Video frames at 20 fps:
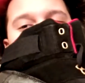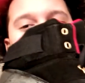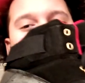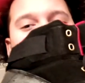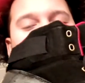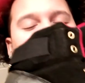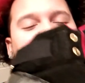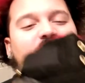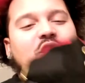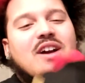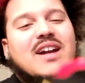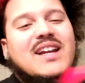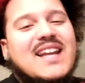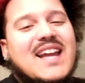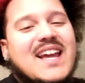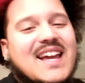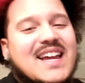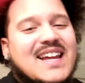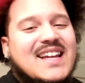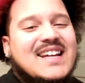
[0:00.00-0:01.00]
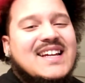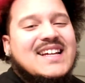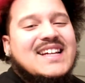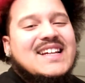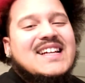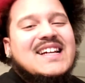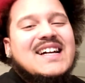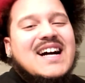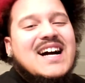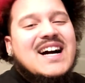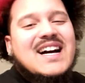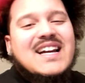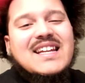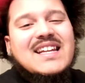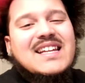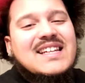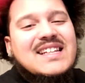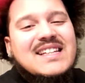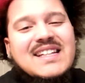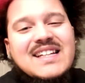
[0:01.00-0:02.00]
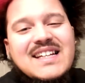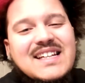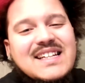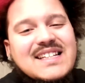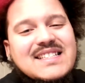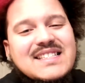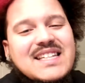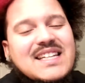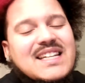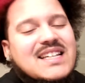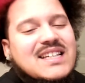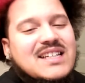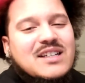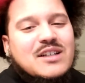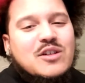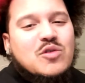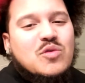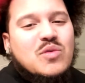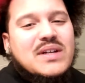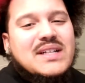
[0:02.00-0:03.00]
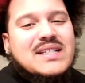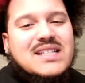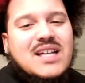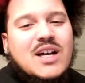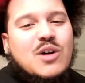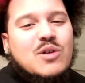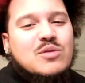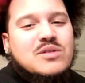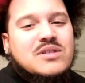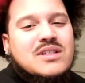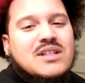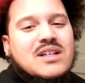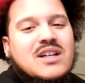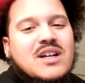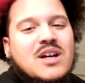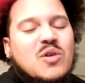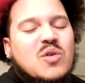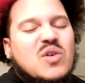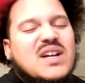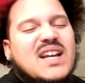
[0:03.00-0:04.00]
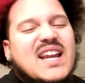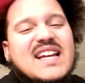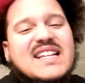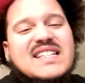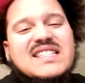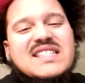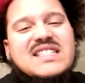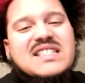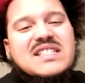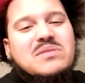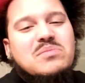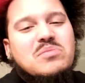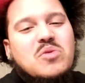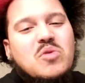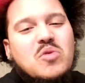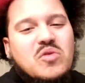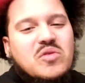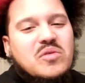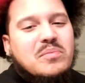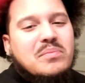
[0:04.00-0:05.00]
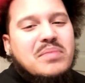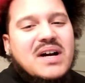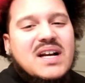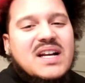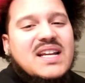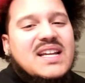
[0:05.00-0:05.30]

We talking that 110 degree toast with that smooth butter.